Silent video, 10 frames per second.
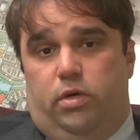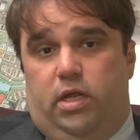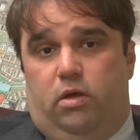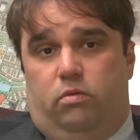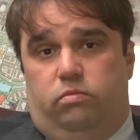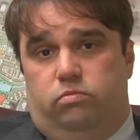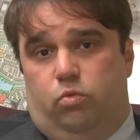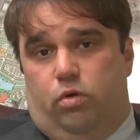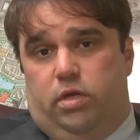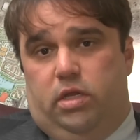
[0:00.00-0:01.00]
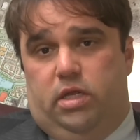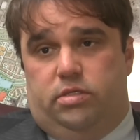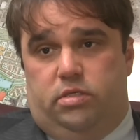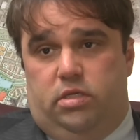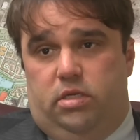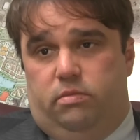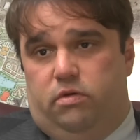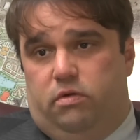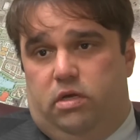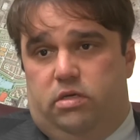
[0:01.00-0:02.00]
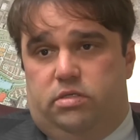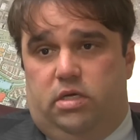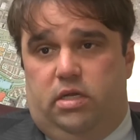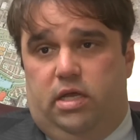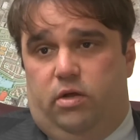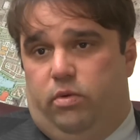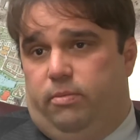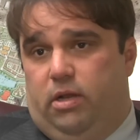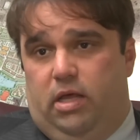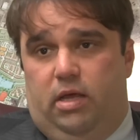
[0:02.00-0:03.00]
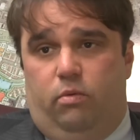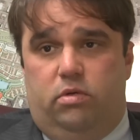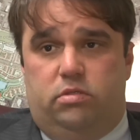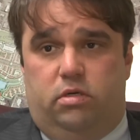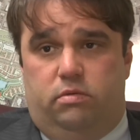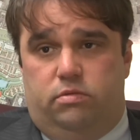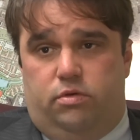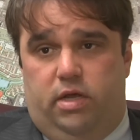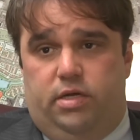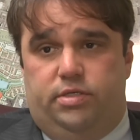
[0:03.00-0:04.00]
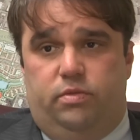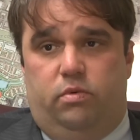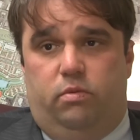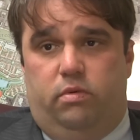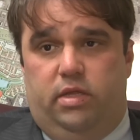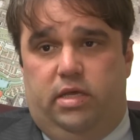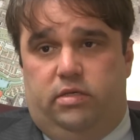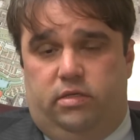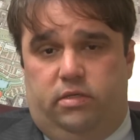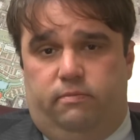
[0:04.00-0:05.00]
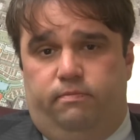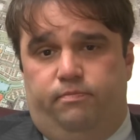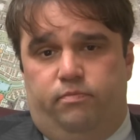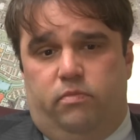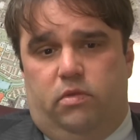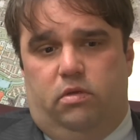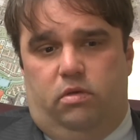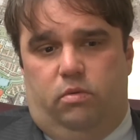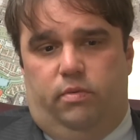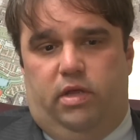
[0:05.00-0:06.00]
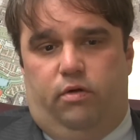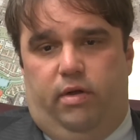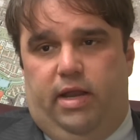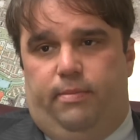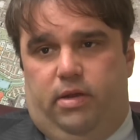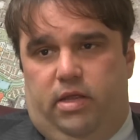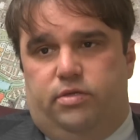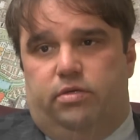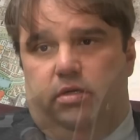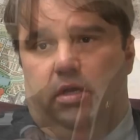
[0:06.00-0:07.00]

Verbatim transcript: now working as a team to try to decide how do we apply, what's our strategy, what will that uh, uh, what would that grant application look